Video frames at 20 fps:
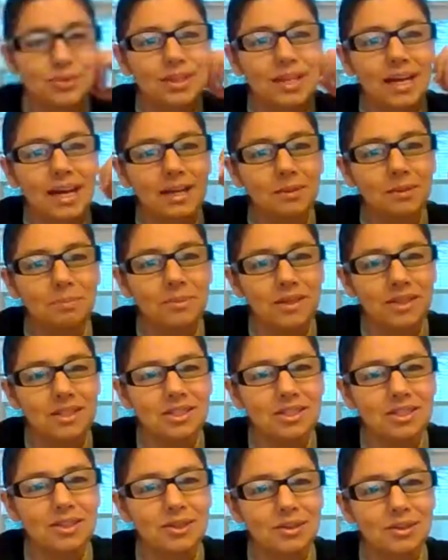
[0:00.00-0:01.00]
that
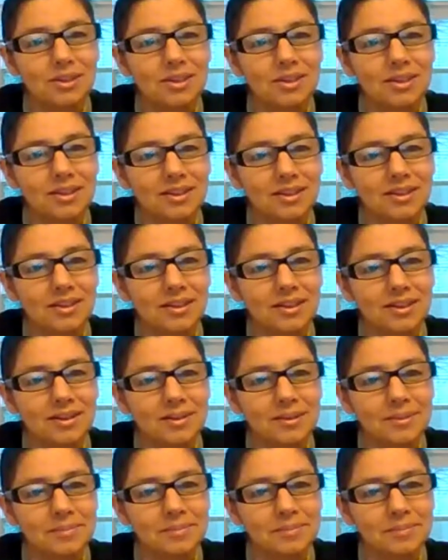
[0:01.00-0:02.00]
particular,
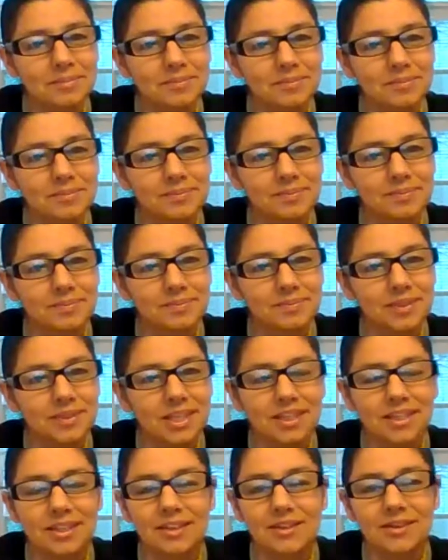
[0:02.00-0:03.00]

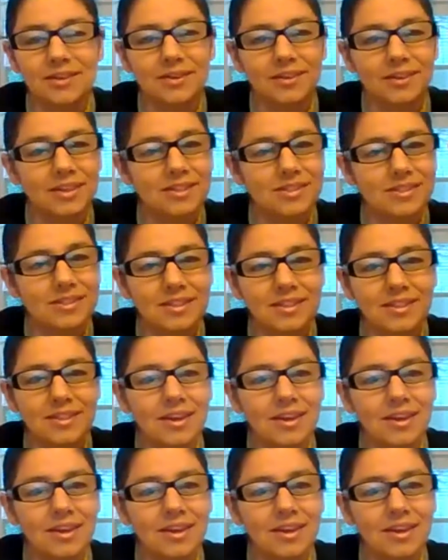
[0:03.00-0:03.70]
either it's a